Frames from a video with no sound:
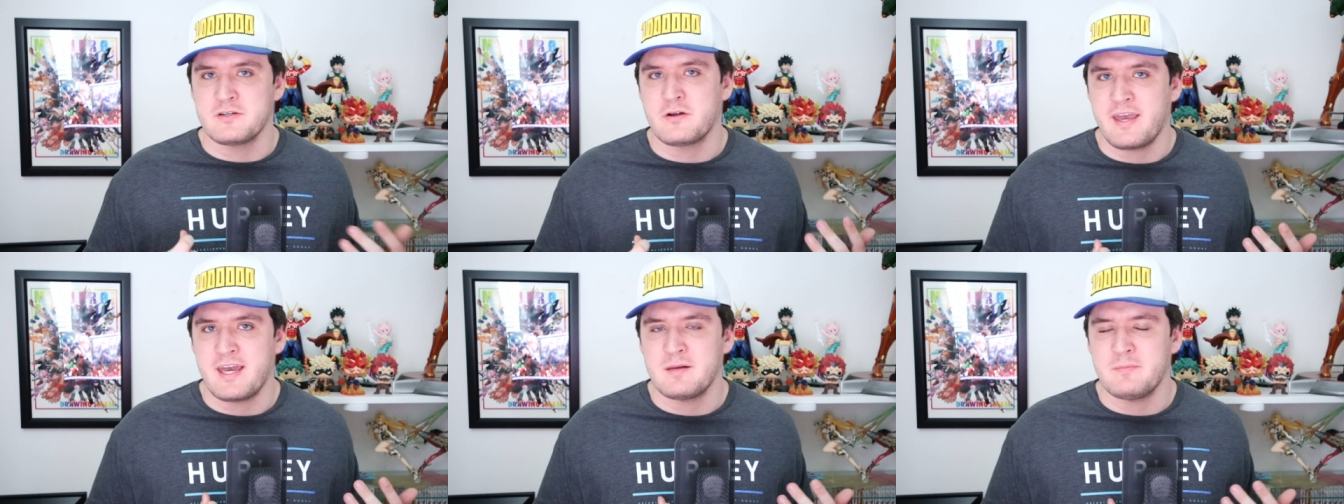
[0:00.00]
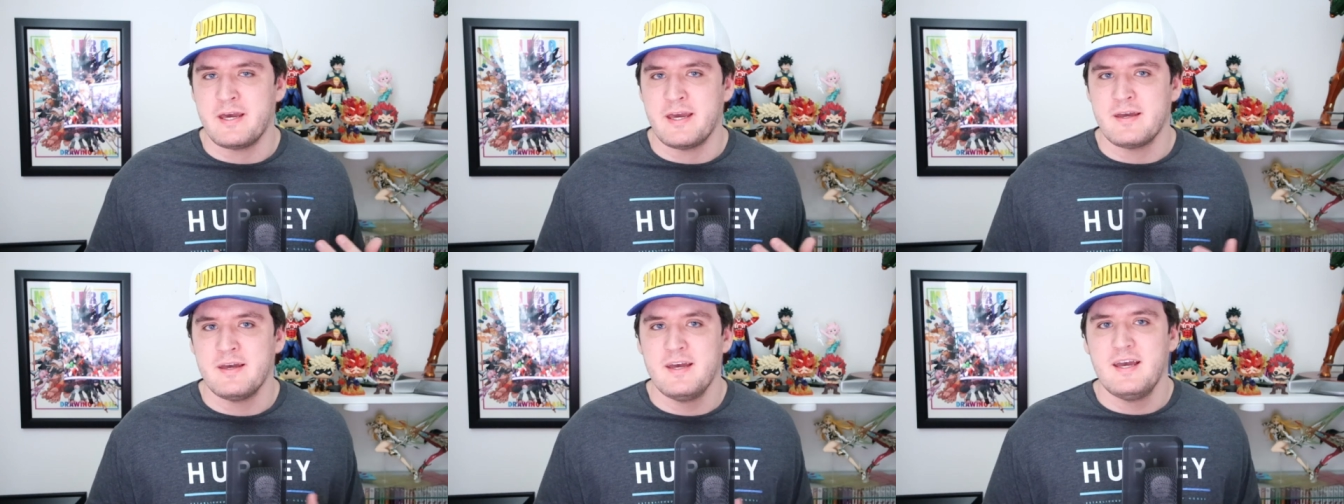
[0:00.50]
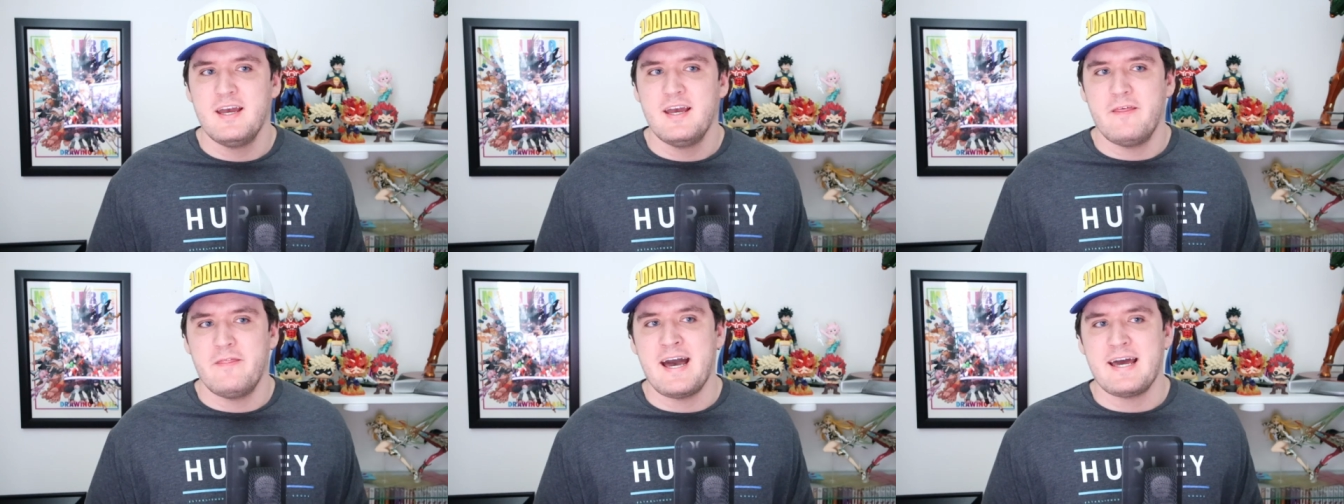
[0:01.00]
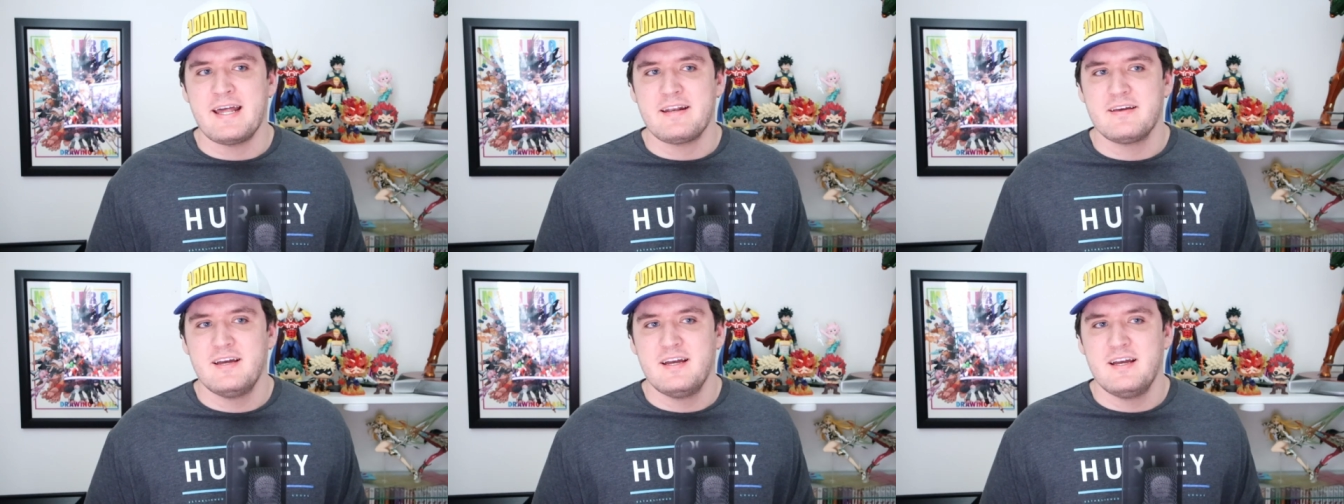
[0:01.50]
the anime that
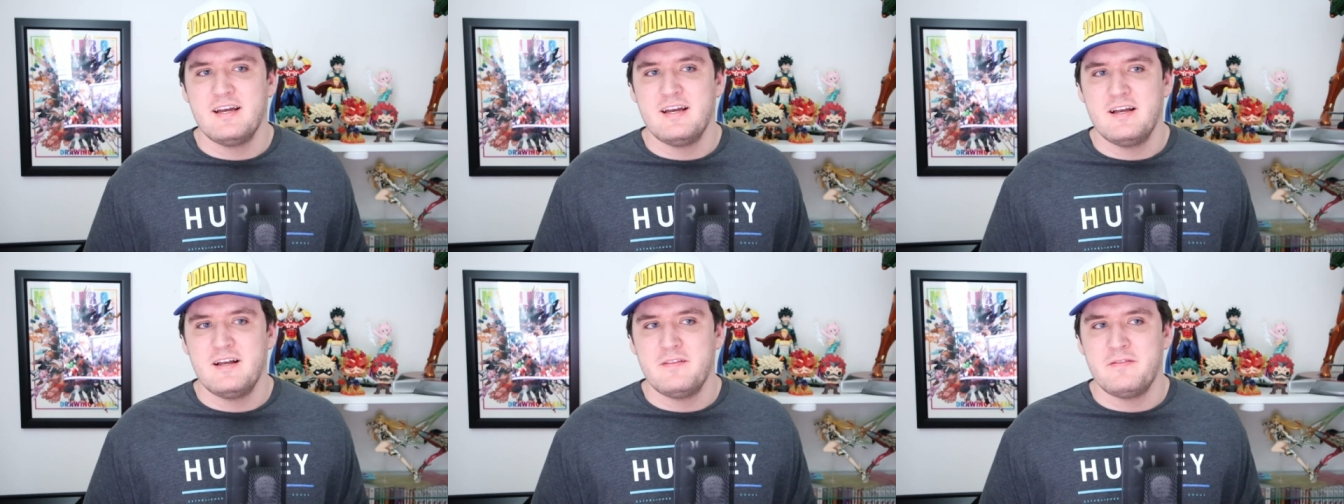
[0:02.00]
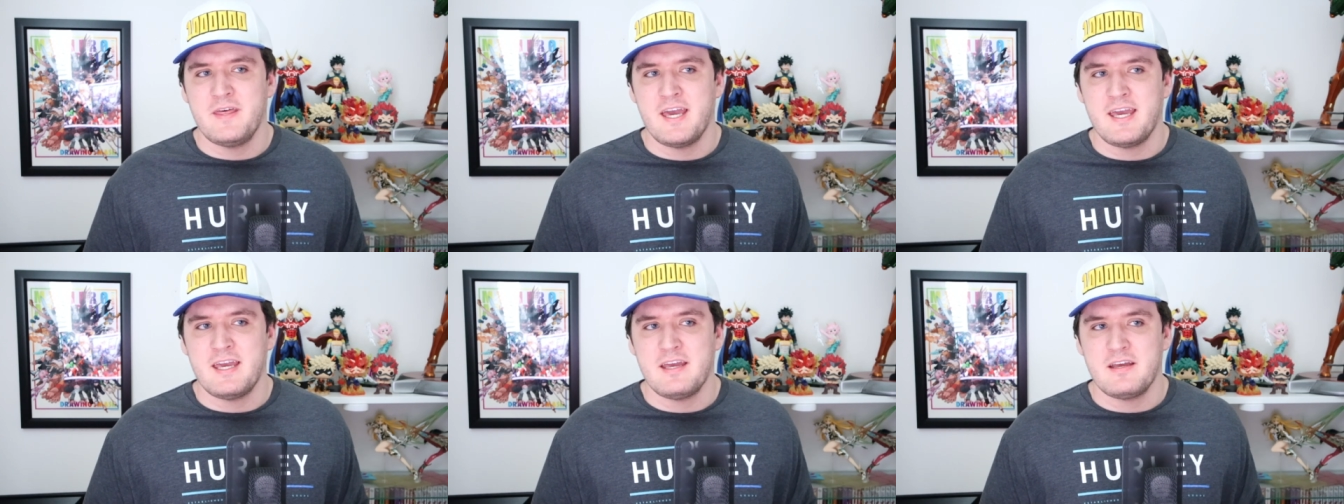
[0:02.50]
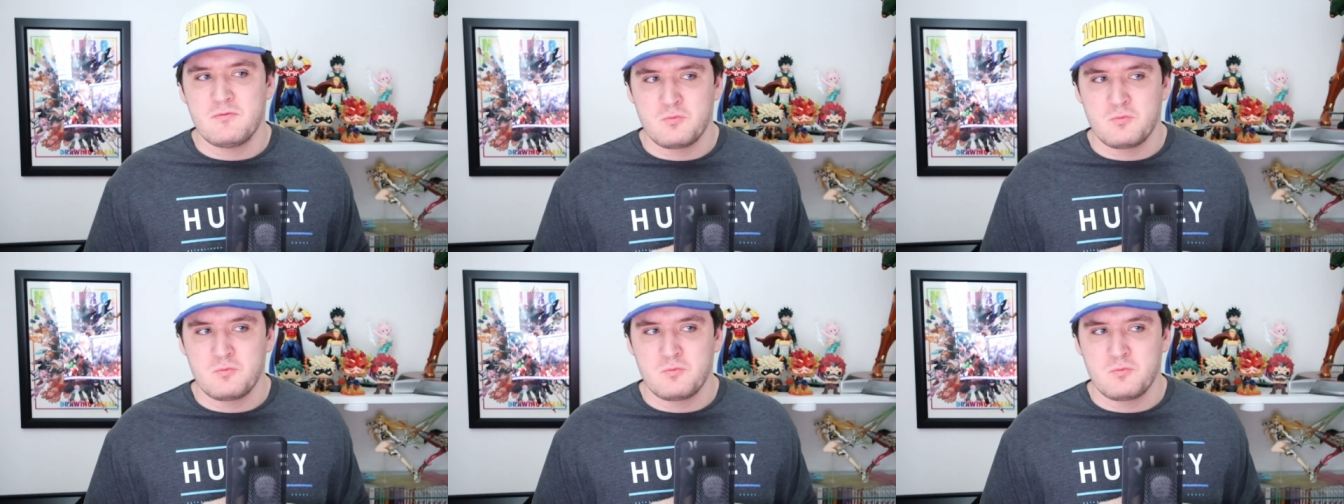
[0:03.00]
they